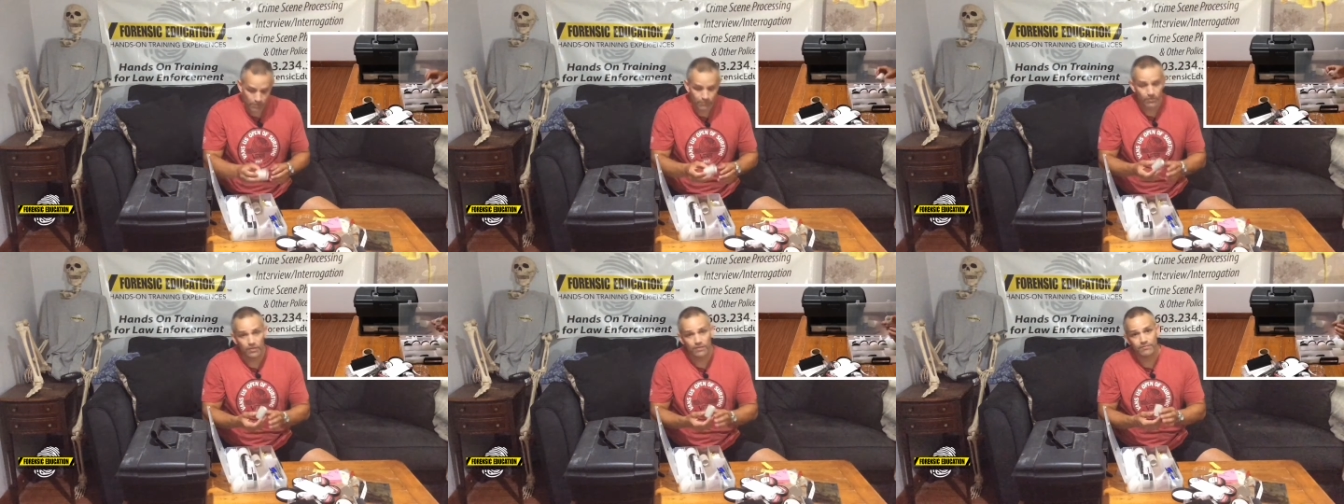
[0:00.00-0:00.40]

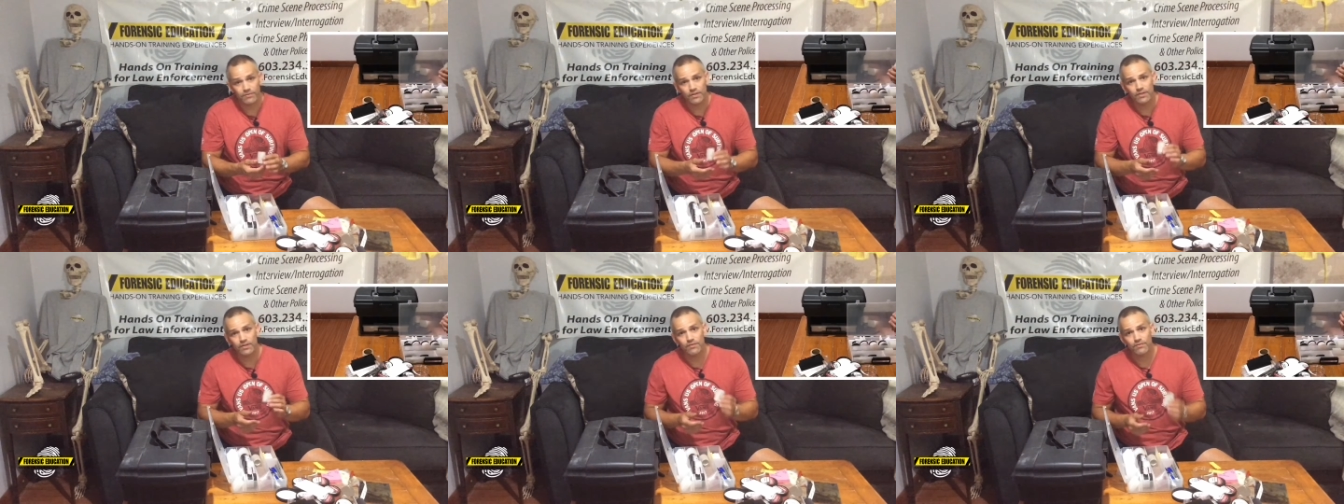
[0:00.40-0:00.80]
for
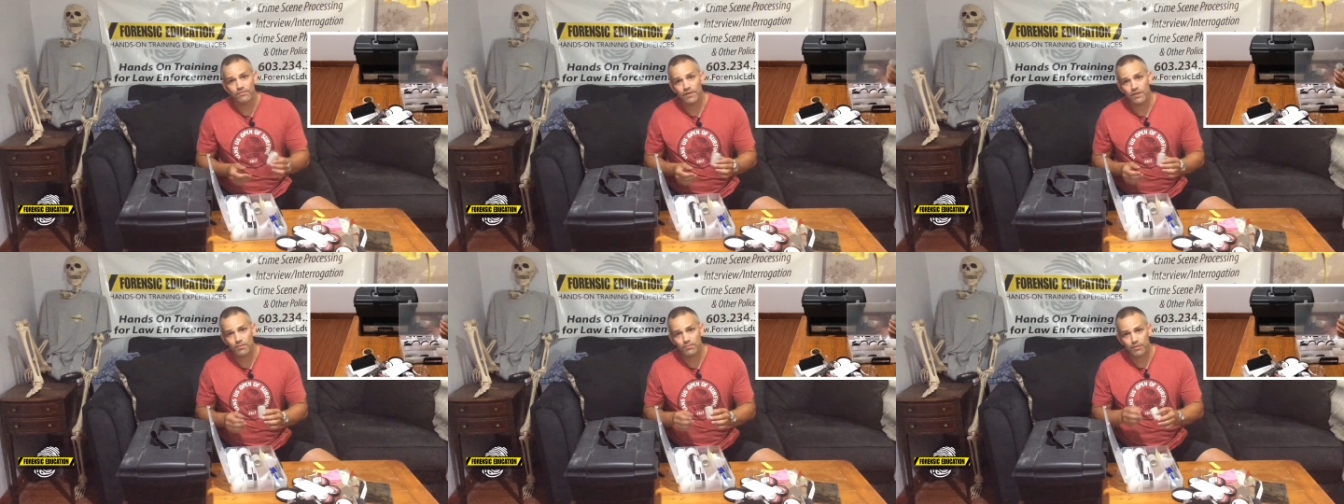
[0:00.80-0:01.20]
lifting your
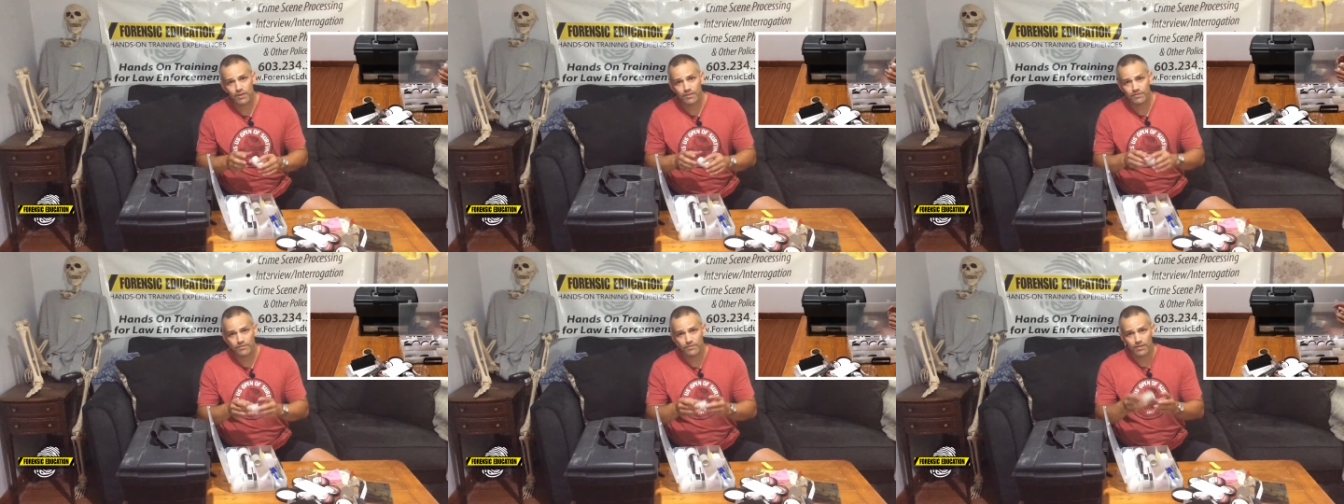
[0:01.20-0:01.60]

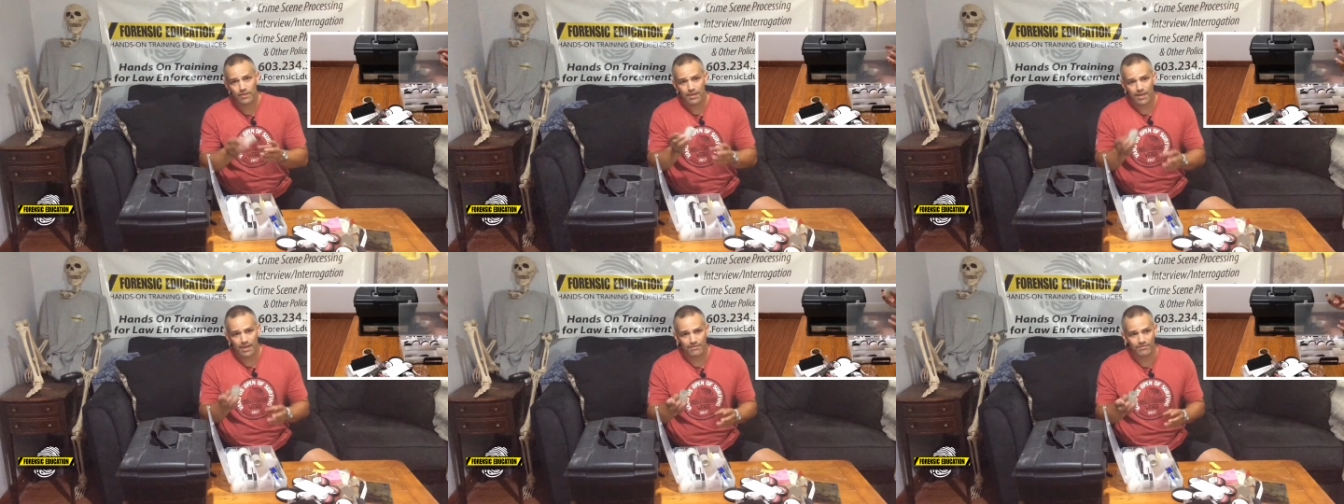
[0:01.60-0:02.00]
fingerprints.
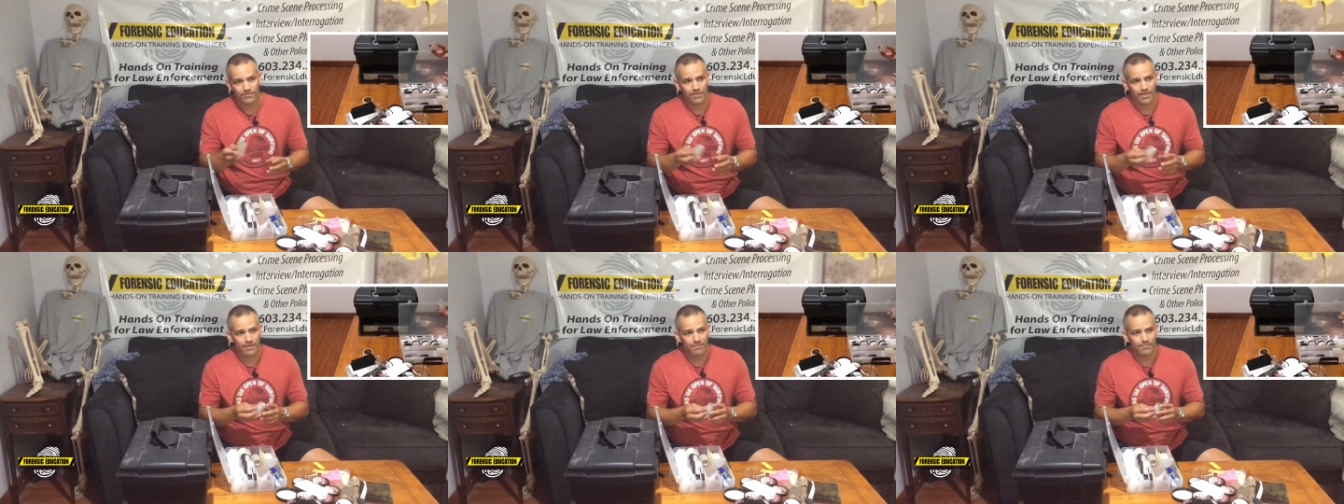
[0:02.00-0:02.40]
Have the
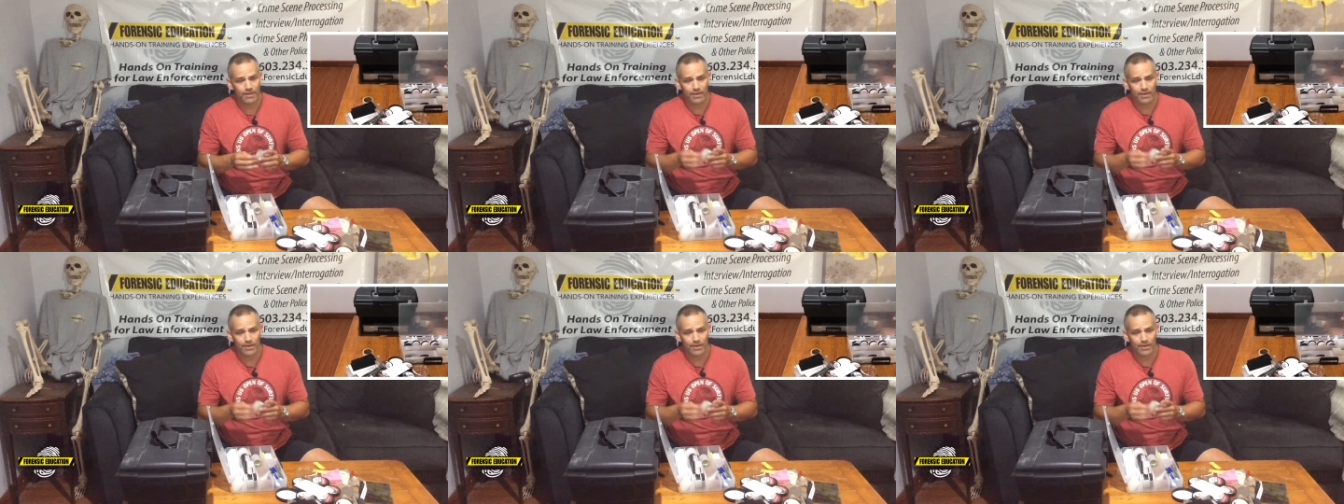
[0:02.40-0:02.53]
tape.